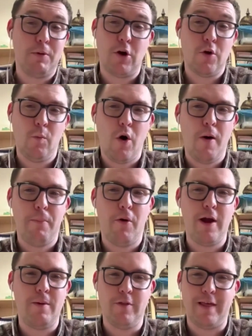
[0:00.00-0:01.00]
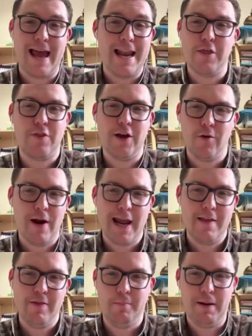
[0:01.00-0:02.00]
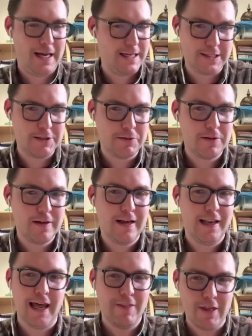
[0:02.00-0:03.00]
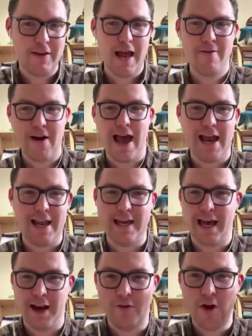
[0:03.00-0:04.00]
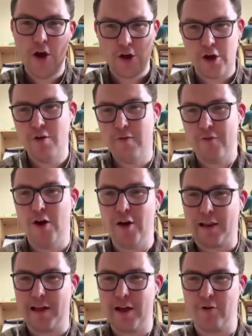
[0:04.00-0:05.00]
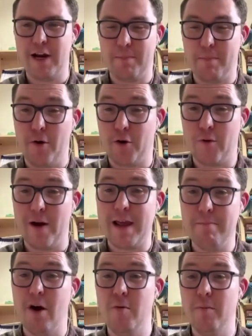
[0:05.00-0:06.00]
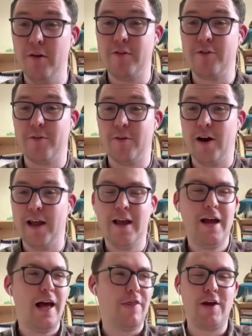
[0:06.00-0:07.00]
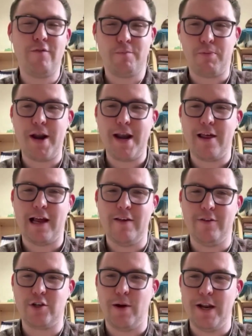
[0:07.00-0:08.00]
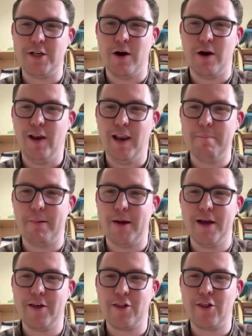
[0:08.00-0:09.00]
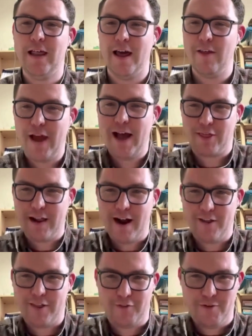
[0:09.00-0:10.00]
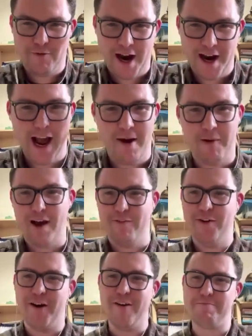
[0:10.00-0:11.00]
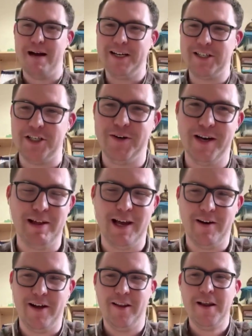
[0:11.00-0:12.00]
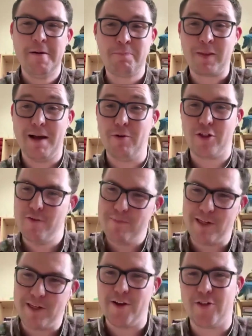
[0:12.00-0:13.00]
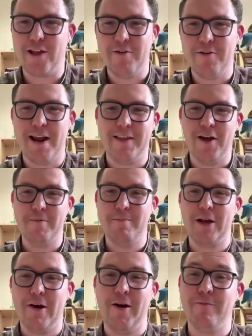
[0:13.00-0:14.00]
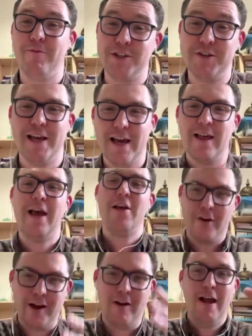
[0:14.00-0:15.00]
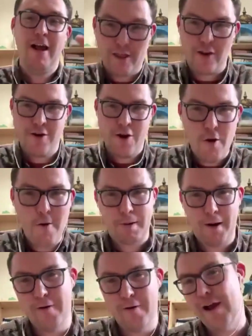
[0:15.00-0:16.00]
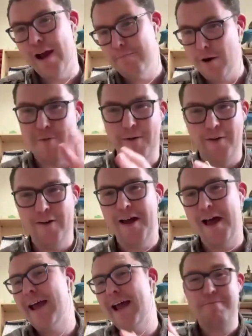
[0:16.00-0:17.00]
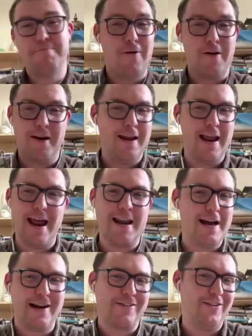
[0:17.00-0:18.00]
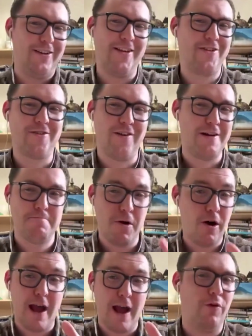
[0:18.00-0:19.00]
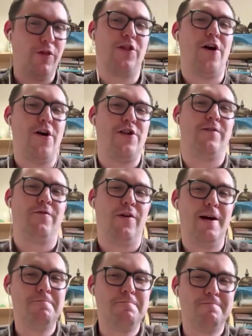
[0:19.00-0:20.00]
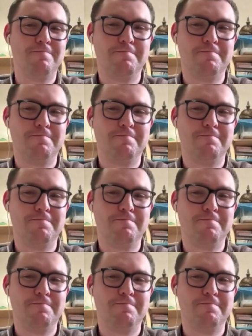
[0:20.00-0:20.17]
Because at what point was anything great in the past? Like there's never any kind of universally agreed upon great moment, right? I think Britain is like the 2012 Olympics. Like that's the thing right now what everyone goes back to. And I'm like, well, I must have missed the austerity that had been going on for 2 years. So, there's no perfect moment at any point in any national history, but everyone's searching for it.